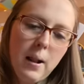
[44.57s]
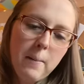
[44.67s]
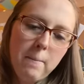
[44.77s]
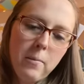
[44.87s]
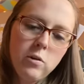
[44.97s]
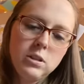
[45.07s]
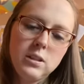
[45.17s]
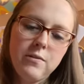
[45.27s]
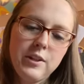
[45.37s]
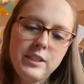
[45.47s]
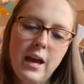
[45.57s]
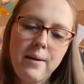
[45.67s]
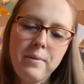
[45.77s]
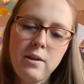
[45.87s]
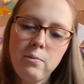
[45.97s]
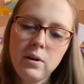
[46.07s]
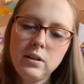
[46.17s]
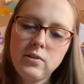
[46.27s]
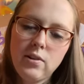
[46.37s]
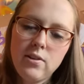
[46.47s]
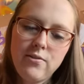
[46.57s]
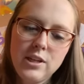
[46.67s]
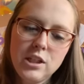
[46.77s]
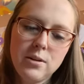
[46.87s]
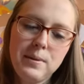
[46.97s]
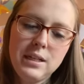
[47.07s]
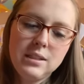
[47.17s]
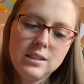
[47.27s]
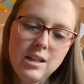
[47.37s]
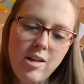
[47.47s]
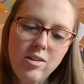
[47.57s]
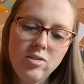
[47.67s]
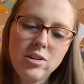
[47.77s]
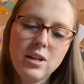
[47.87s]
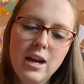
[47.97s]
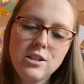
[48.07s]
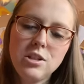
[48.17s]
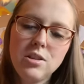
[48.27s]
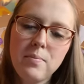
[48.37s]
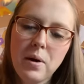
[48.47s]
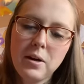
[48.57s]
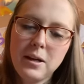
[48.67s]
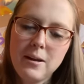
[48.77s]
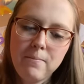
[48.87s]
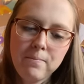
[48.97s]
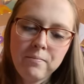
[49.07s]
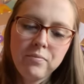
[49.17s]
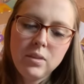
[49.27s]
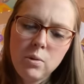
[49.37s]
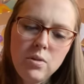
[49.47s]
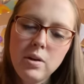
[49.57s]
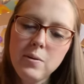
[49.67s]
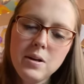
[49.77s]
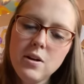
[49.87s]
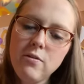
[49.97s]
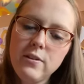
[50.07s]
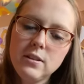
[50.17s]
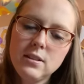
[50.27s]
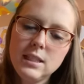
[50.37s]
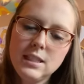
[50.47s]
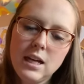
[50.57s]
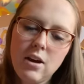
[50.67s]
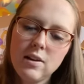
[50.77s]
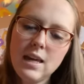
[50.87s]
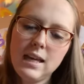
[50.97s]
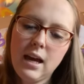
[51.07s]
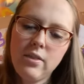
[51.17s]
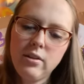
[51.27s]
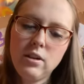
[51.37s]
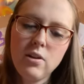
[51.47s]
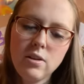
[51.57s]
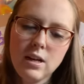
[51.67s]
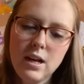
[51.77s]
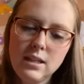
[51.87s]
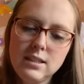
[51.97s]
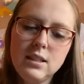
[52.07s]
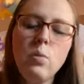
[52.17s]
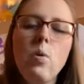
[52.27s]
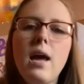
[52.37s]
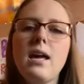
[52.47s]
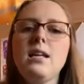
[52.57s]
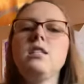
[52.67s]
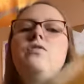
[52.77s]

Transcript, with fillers: Most of the time he worked for the fishermen, selling their catch in the market. When there were no fish to sell, he gathered coconuts the way his